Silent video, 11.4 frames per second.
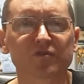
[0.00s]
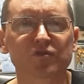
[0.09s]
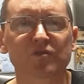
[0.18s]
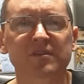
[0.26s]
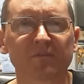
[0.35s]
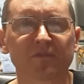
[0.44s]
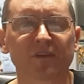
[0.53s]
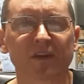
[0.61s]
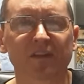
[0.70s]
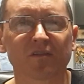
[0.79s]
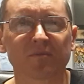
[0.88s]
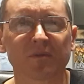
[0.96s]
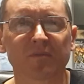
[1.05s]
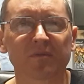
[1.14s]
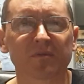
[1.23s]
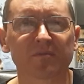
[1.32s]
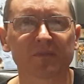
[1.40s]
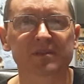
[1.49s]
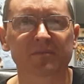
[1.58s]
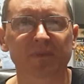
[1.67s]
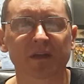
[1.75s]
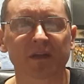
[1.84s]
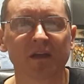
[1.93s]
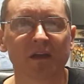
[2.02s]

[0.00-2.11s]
sure some of you out there remember Mr. Ben.